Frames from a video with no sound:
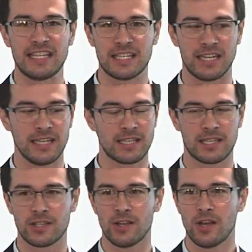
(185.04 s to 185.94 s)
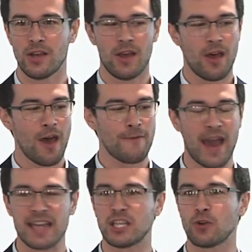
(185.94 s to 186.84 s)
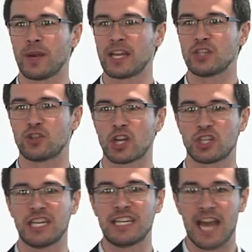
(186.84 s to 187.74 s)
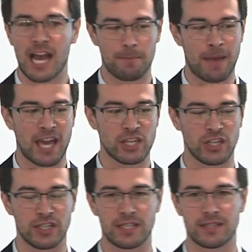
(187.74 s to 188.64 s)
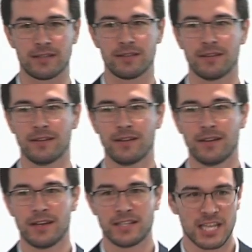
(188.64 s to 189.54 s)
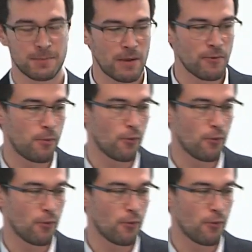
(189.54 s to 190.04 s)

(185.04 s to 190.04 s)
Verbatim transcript: incidence of ACL reconstruction in younger patients. So that's been